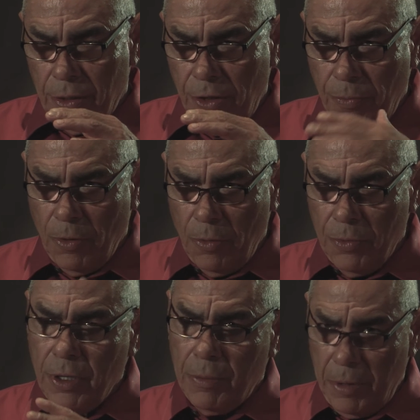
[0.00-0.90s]
these
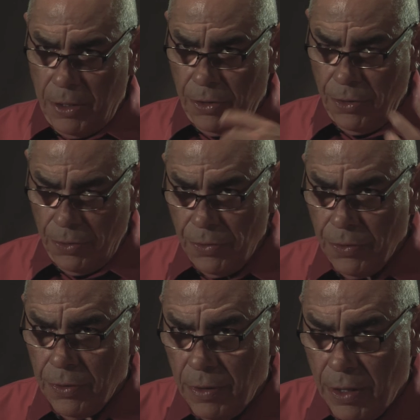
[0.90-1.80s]
poems can be
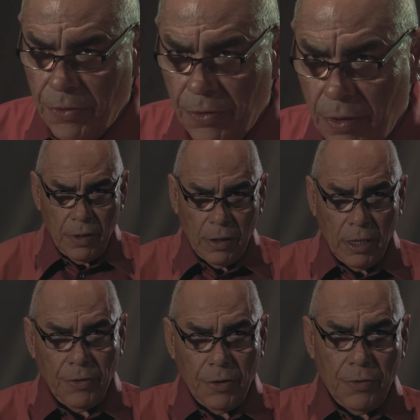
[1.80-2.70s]
used as
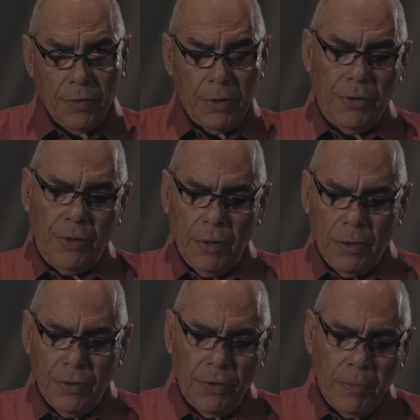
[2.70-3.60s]
lessons for the
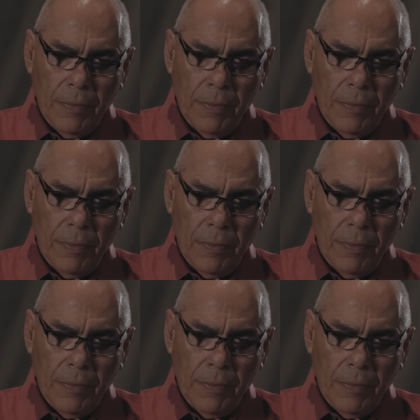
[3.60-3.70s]
students.